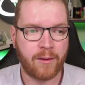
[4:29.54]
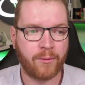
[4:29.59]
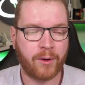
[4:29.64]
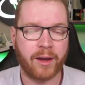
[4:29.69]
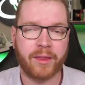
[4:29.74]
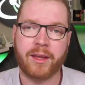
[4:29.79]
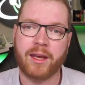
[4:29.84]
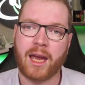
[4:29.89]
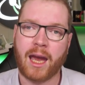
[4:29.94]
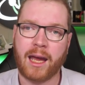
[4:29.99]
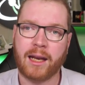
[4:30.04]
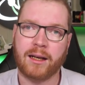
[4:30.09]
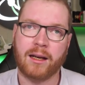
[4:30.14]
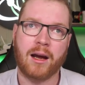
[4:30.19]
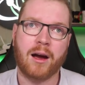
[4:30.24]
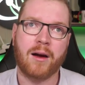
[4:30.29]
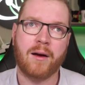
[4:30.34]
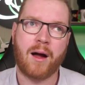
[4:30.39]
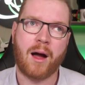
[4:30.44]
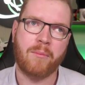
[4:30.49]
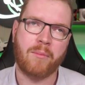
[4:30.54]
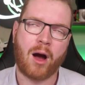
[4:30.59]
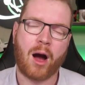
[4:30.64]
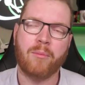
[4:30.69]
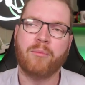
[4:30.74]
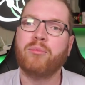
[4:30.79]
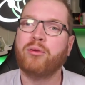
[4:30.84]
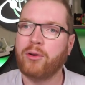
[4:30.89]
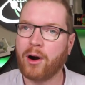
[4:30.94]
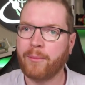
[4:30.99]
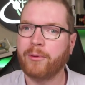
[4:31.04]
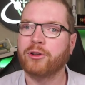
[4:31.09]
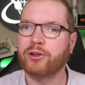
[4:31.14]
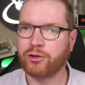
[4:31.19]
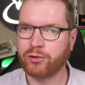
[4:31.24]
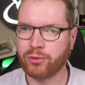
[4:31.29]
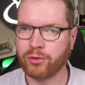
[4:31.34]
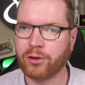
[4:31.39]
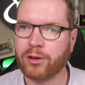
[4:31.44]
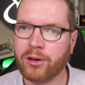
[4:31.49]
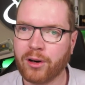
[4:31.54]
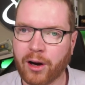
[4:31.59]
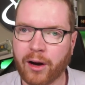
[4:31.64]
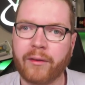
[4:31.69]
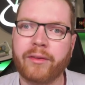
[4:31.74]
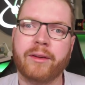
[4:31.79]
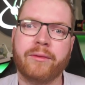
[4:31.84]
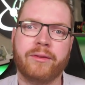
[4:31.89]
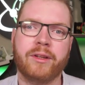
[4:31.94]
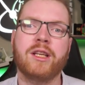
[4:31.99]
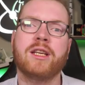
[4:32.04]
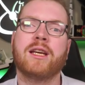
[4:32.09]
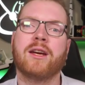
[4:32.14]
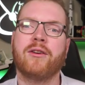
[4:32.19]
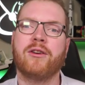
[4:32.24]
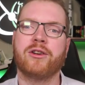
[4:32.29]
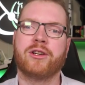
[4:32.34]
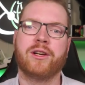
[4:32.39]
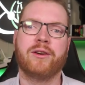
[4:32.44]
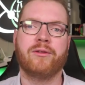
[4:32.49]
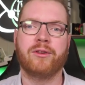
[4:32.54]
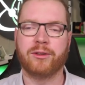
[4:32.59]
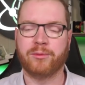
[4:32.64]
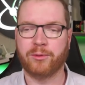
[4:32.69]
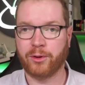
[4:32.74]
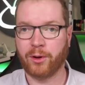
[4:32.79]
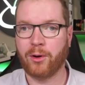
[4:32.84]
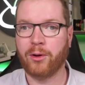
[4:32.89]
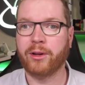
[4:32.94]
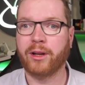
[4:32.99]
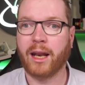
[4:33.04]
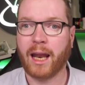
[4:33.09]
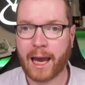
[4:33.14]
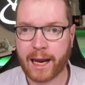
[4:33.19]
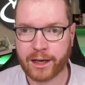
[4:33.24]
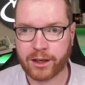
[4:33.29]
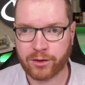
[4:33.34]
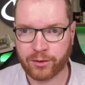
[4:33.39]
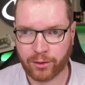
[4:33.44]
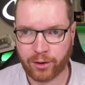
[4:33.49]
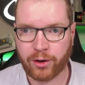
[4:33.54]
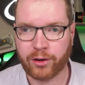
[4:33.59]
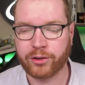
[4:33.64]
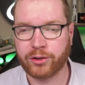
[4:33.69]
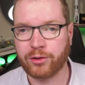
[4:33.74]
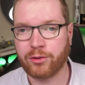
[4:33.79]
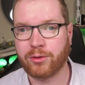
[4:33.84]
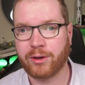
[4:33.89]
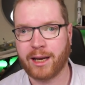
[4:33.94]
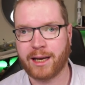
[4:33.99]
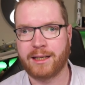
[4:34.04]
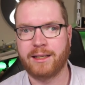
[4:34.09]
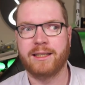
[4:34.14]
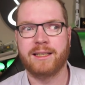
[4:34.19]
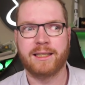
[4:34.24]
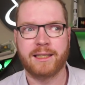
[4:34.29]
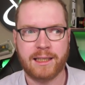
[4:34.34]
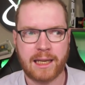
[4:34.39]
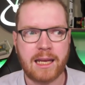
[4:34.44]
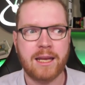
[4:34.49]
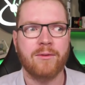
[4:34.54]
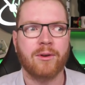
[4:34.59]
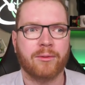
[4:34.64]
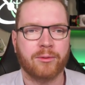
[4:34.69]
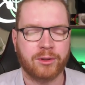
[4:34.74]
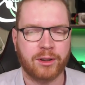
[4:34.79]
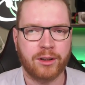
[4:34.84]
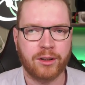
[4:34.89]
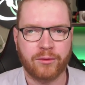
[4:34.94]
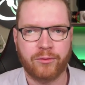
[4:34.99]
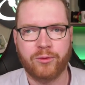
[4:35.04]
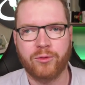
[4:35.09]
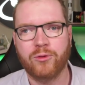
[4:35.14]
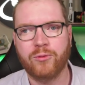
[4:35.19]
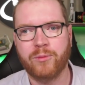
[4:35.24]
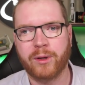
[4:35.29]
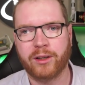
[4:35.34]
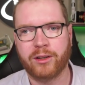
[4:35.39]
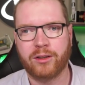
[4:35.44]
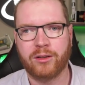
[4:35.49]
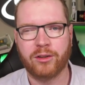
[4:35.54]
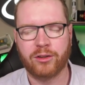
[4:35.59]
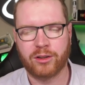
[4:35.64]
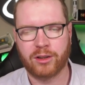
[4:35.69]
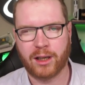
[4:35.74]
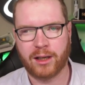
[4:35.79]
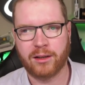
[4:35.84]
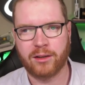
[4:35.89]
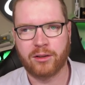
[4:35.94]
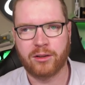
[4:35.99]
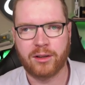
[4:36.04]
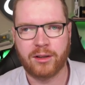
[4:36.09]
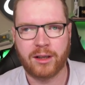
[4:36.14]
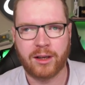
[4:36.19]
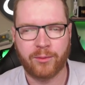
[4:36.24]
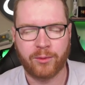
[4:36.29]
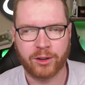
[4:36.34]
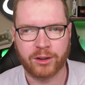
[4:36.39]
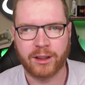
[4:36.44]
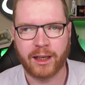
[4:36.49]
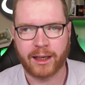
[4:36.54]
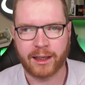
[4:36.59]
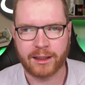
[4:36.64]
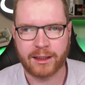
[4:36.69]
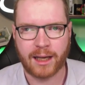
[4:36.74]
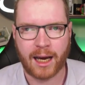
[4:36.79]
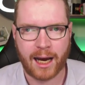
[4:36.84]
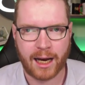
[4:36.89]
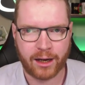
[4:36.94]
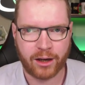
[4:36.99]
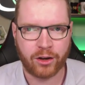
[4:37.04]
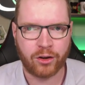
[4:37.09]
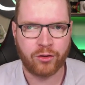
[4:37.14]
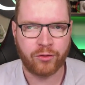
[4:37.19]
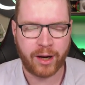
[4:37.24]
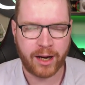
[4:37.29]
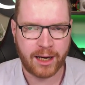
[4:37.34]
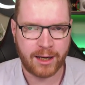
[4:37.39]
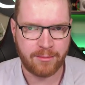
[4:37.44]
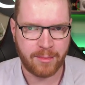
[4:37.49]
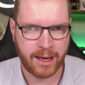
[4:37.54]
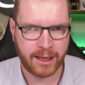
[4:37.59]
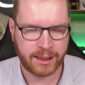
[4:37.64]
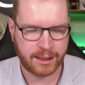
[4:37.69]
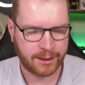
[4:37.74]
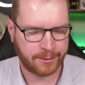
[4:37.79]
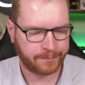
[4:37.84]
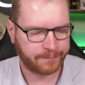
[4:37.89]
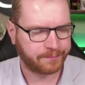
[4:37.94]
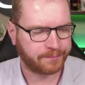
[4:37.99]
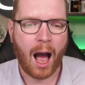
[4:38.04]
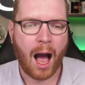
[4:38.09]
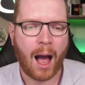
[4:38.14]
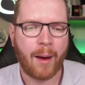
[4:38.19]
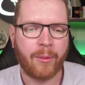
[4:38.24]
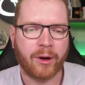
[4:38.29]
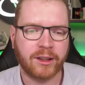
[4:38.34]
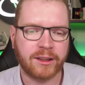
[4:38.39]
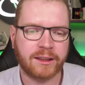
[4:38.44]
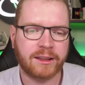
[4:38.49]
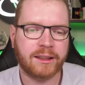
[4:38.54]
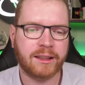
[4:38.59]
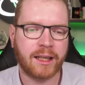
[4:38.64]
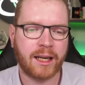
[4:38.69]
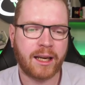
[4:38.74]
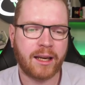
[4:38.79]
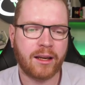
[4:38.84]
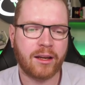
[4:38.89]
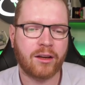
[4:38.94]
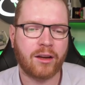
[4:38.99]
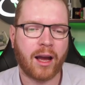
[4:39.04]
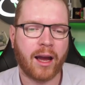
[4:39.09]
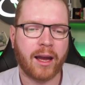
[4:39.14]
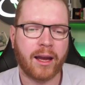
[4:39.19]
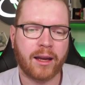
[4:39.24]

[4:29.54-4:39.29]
where they had a proper tour of the fleet carrier interiors with all the lights are on, so you could actually see what was in the room, and just hadn't, it wasn't like a dark, grainy mess. I must say,